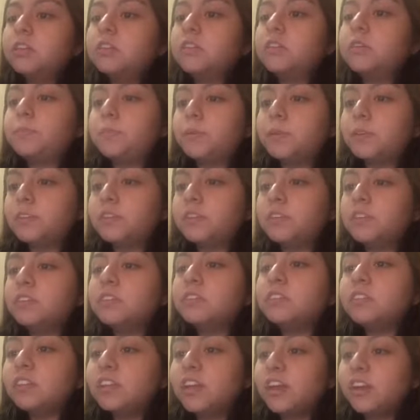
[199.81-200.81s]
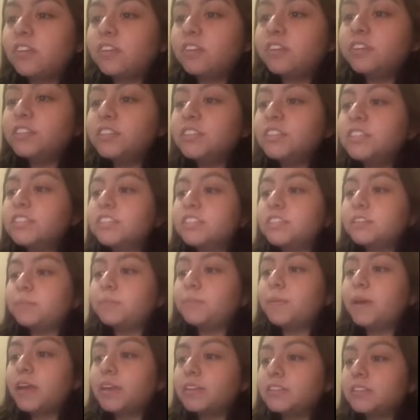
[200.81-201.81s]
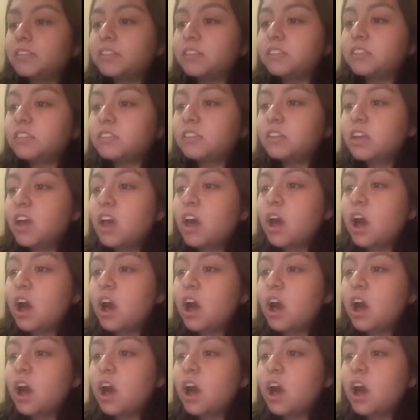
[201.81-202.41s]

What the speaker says: The business letter is the basis